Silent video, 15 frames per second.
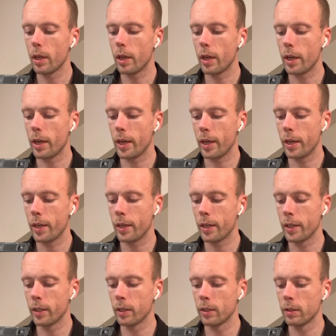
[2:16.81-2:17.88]

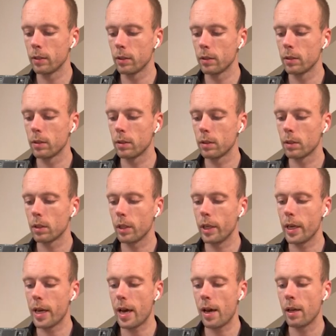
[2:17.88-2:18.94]
And
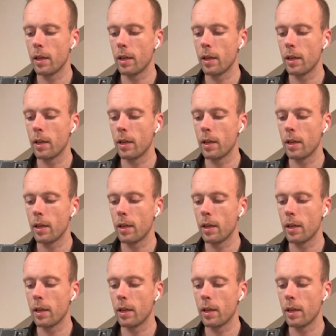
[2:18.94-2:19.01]
yeah,